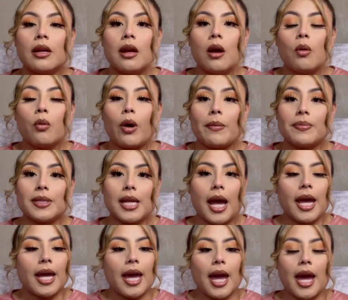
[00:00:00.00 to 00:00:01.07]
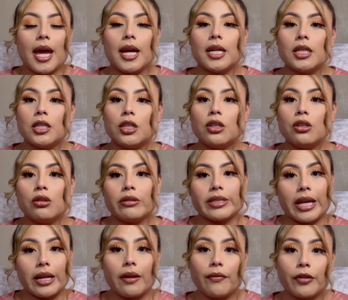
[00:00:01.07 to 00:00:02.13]
website and, you know,
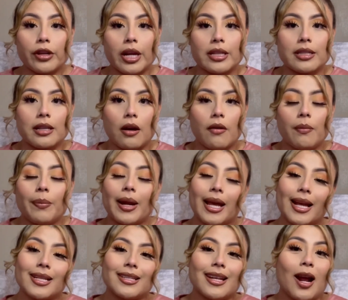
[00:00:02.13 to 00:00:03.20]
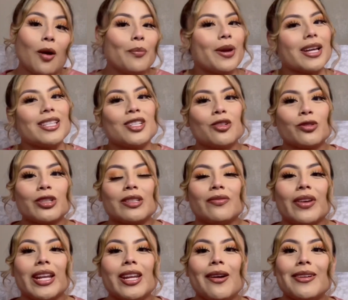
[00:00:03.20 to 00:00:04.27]
sign up for you guys yourself. But like I said, I hope you guys enjoyed this
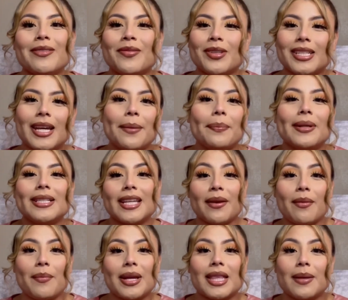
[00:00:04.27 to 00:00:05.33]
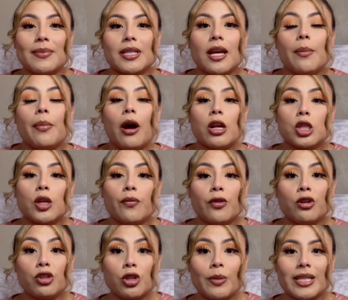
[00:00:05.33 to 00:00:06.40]
video, and if you did, please give a big thumbs up. Also, if you're
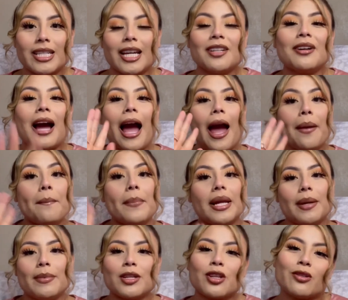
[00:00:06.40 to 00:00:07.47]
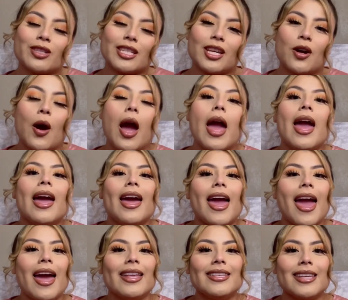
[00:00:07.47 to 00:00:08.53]
new to my channel, hi, my name is Rosio,
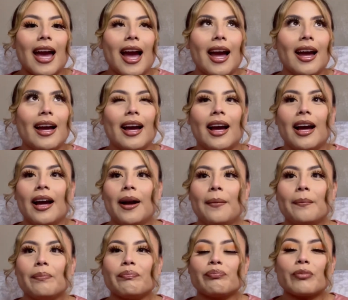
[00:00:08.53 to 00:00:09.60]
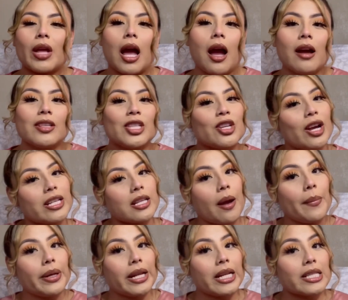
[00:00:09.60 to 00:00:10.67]
and yeah, I'll see you guys on
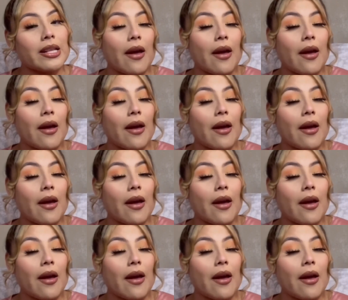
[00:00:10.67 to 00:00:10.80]
my next